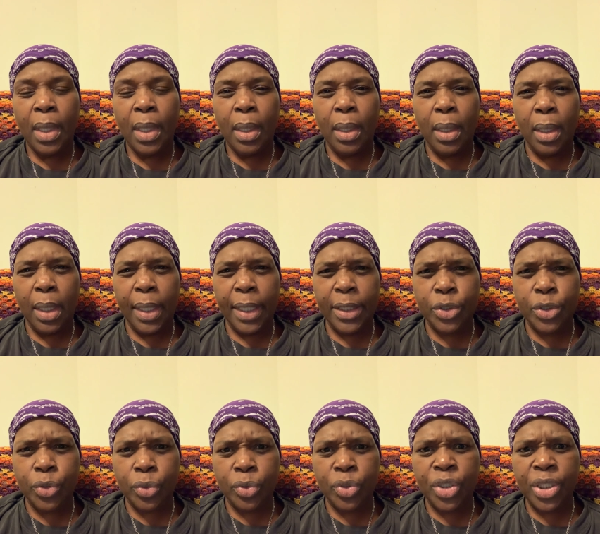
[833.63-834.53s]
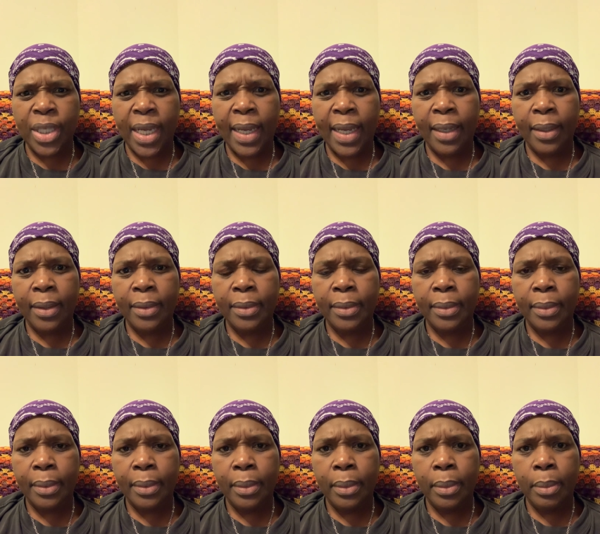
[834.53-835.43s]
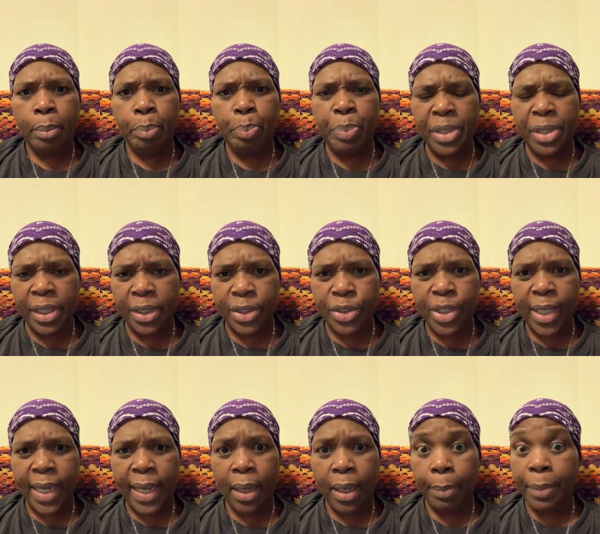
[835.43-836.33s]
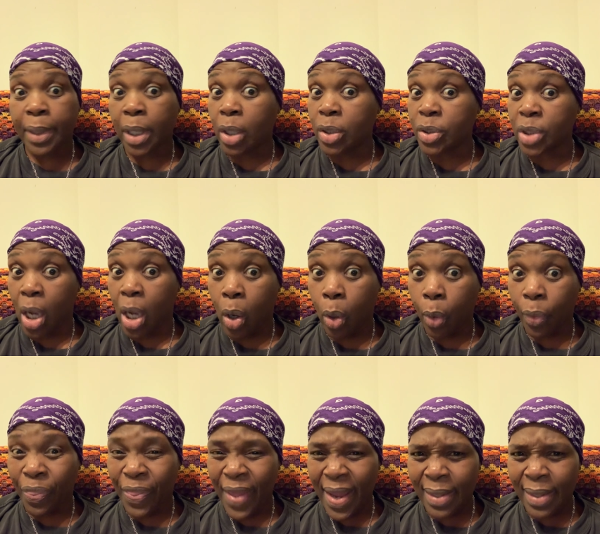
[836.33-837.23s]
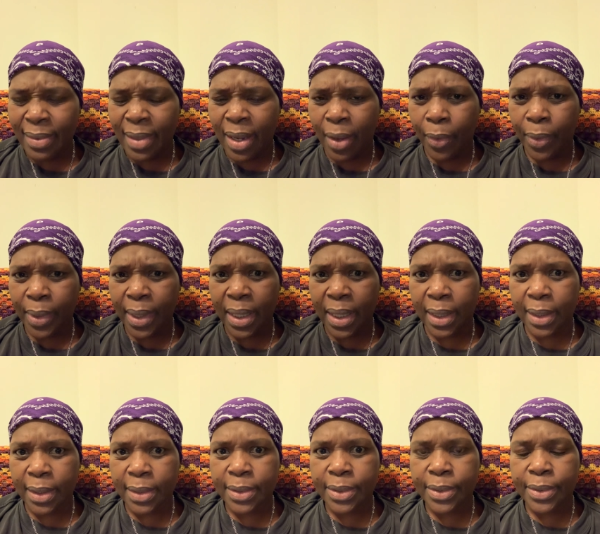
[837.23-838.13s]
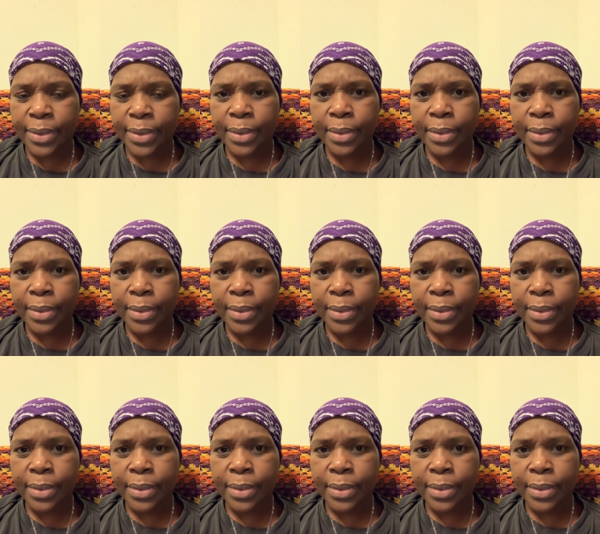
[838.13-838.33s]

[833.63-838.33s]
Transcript: Let your child be a child, because all they know is